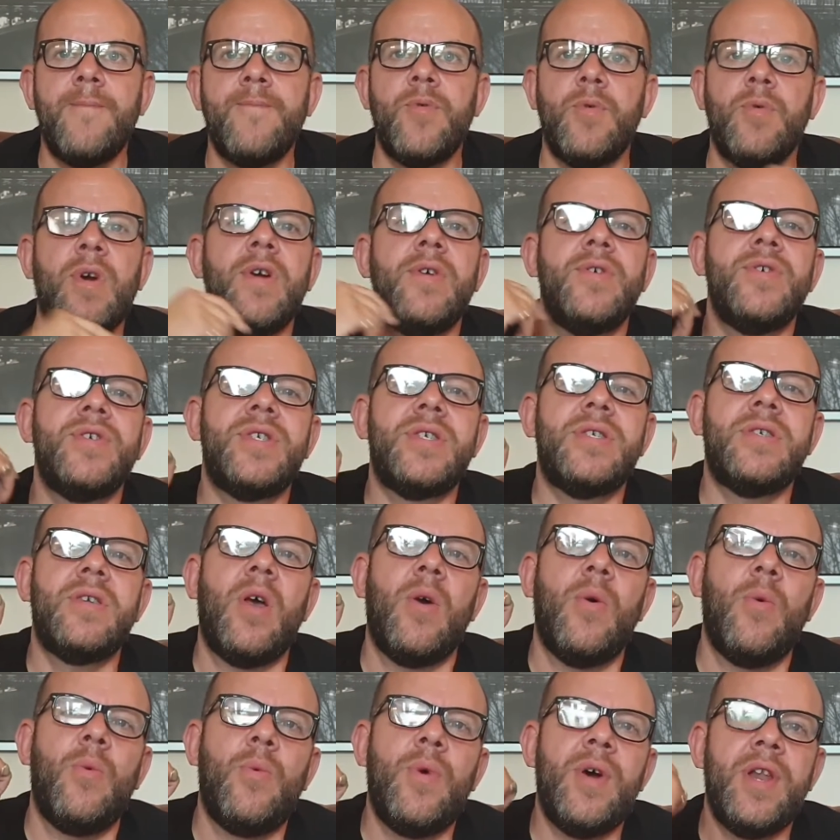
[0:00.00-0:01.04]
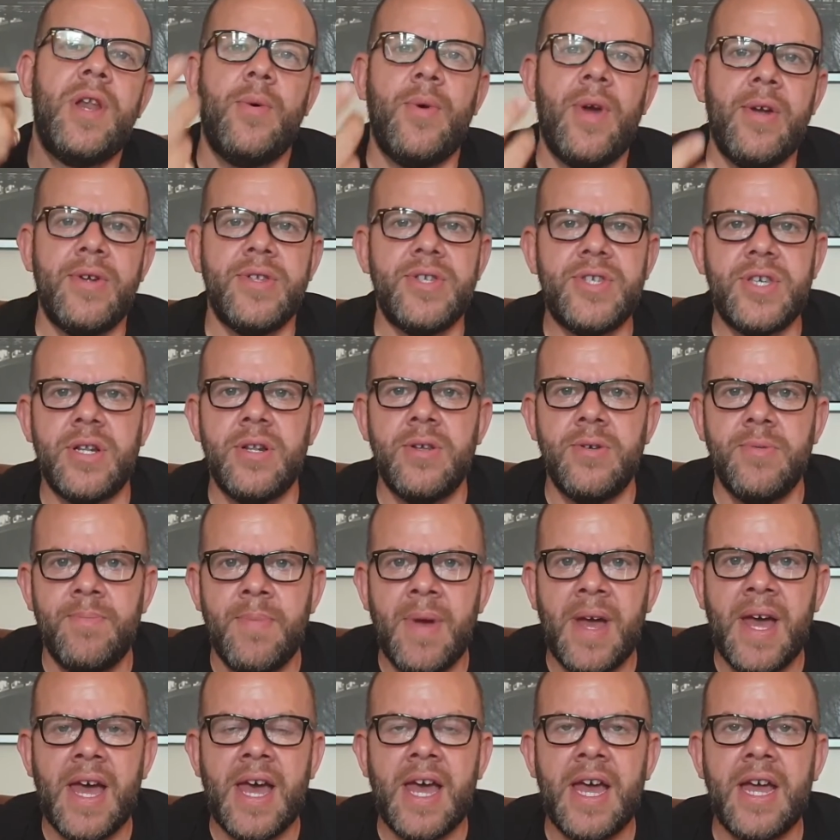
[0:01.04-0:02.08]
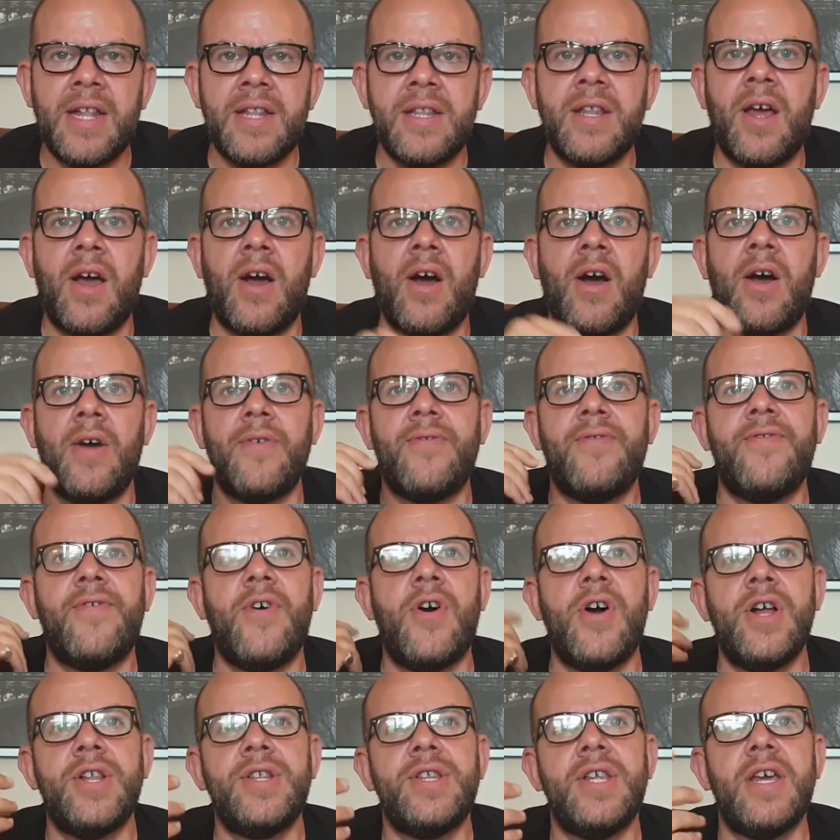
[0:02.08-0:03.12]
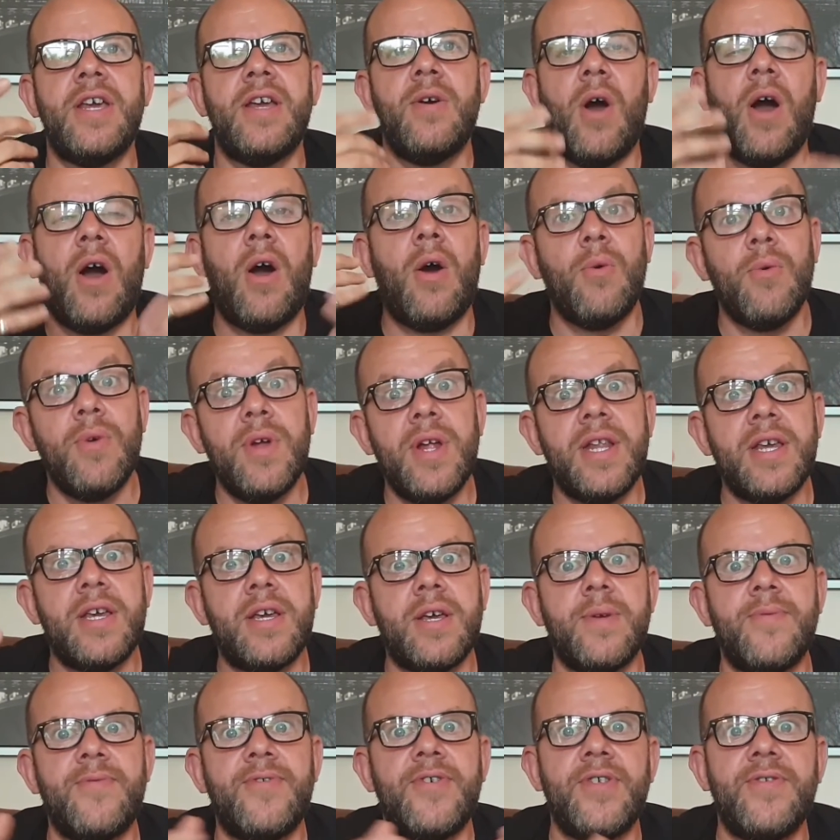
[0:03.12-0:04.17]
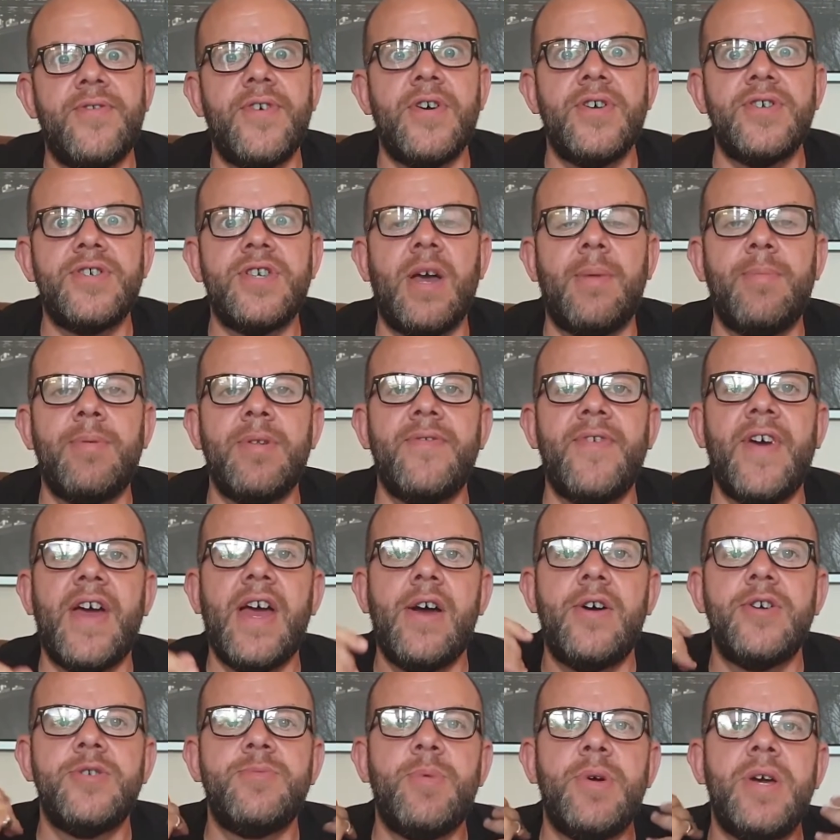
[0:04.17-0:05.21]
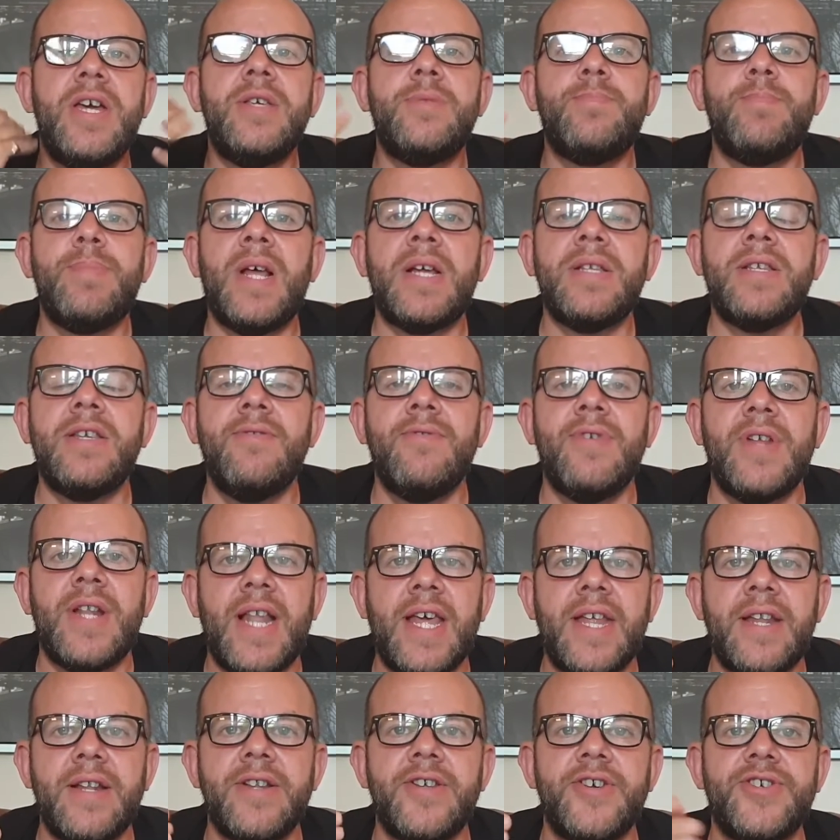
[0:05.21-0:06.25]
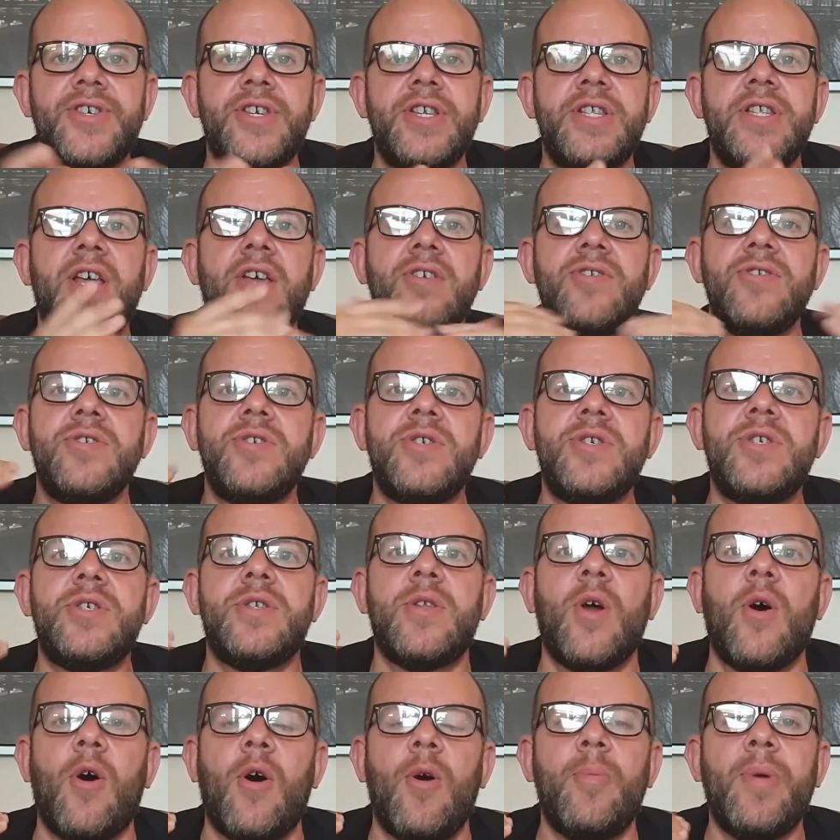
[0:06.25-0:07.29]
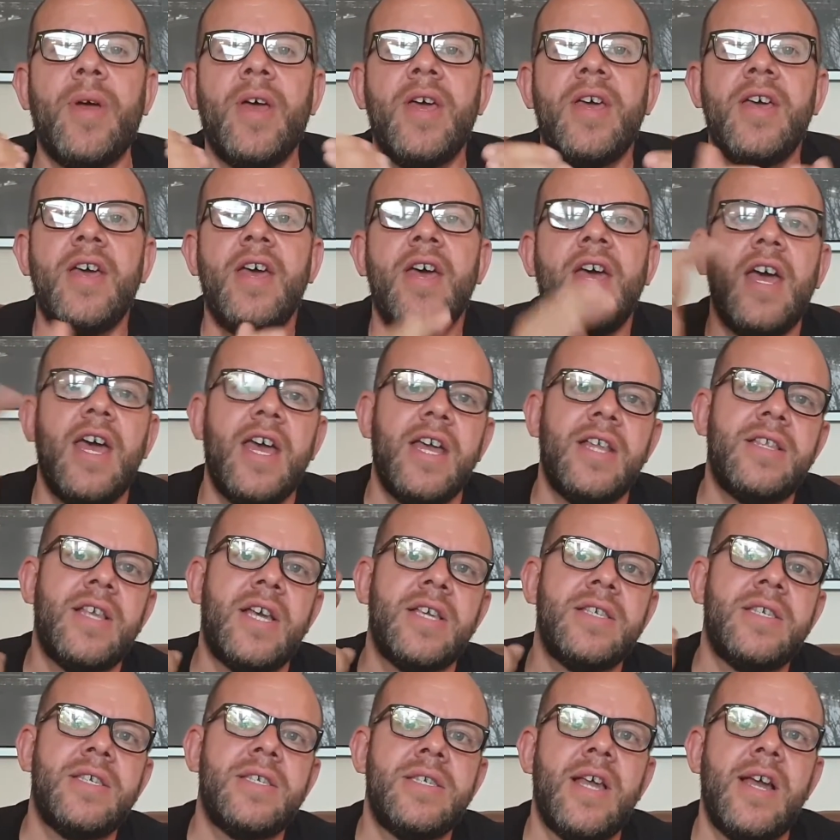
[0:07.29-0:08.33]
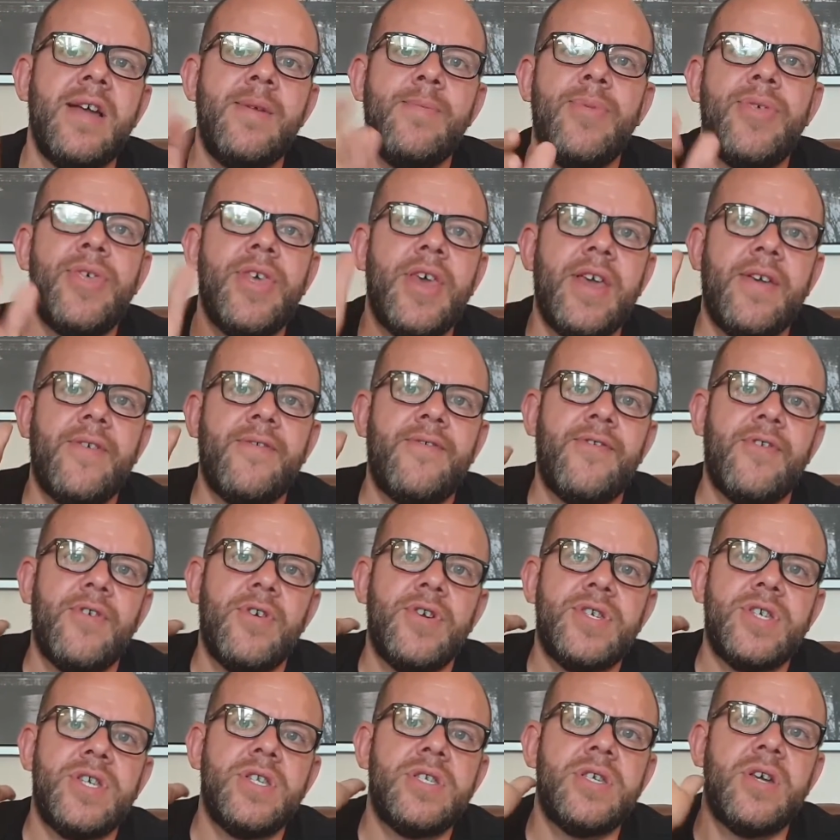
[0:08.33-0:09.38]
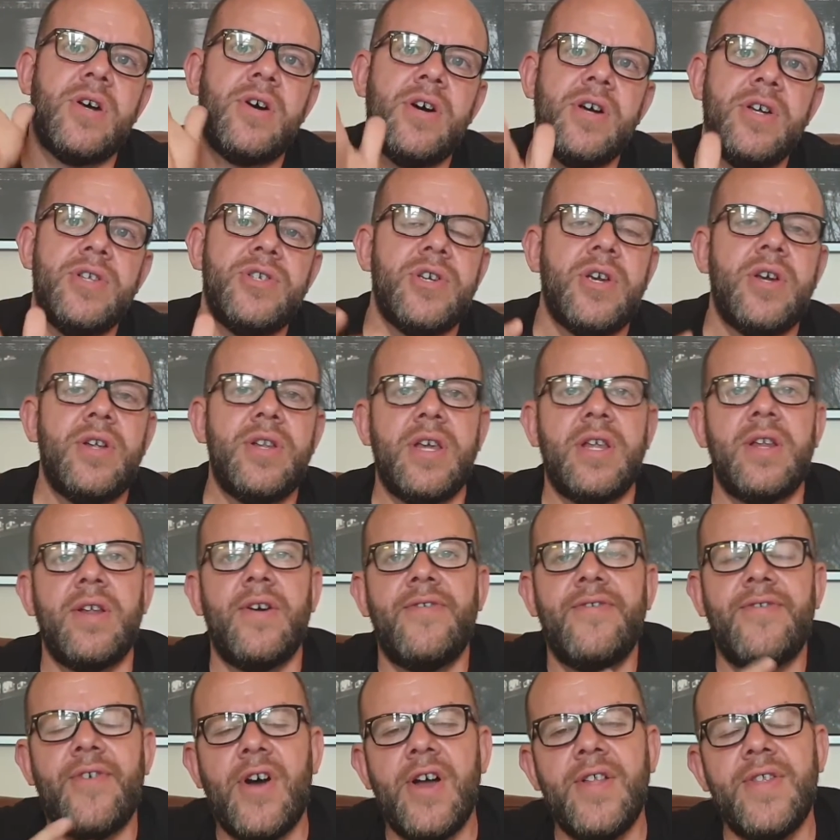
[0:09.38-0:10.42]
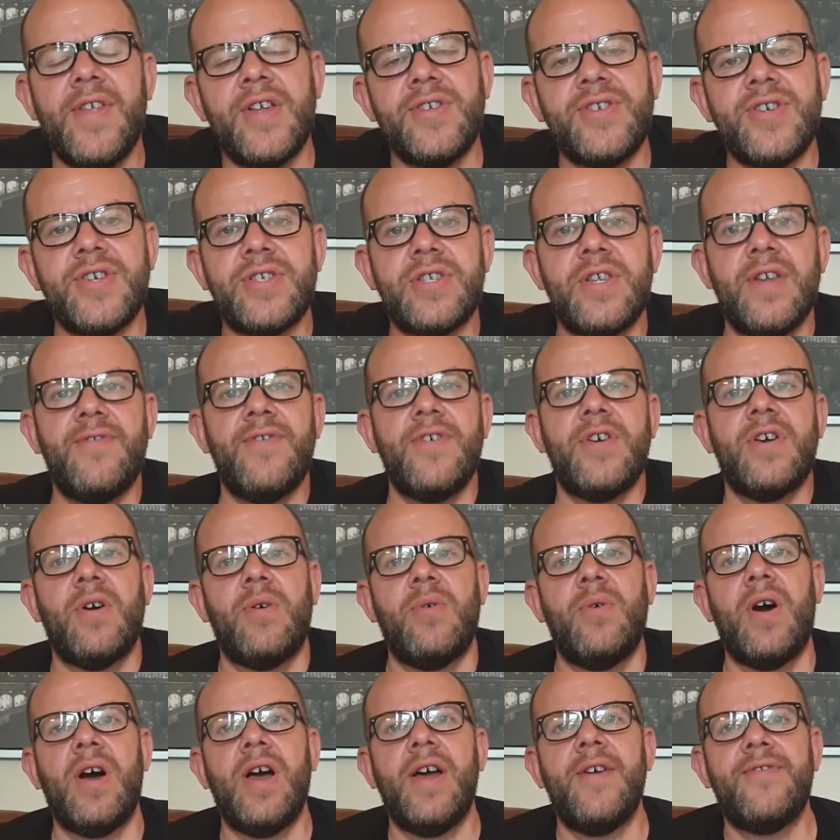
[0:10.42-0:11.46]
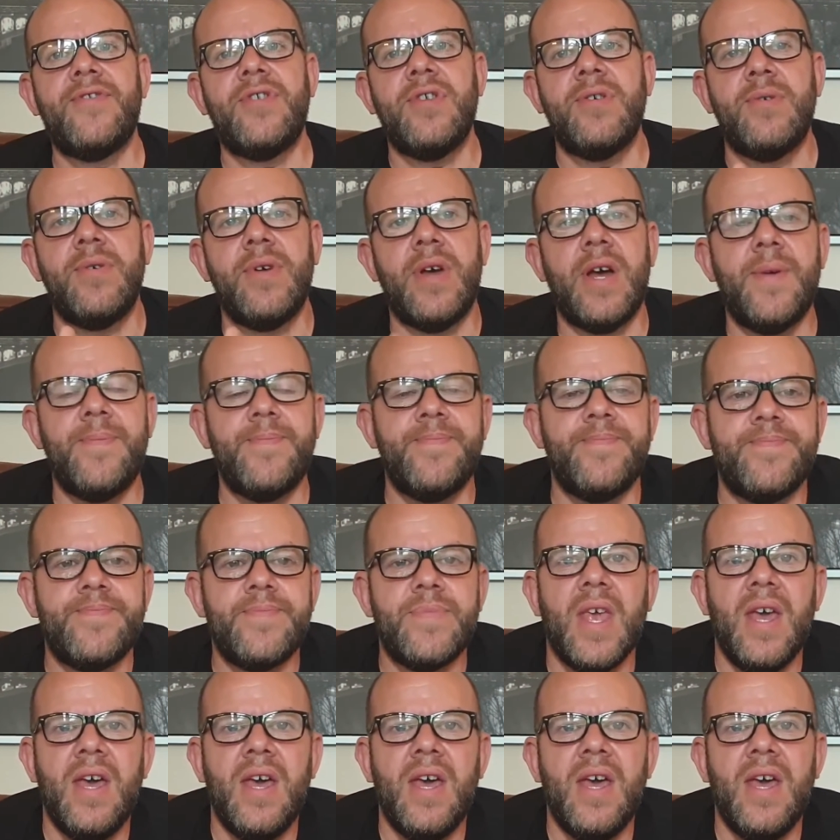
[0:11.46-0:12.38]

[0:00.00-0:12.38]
Whereas when I wear Interlude Man, I find it really good for the first couple of hours, but it's bloody relentless. It doesn't stop. It does the same thing for its entire journey, and I find that just difficult. I have to,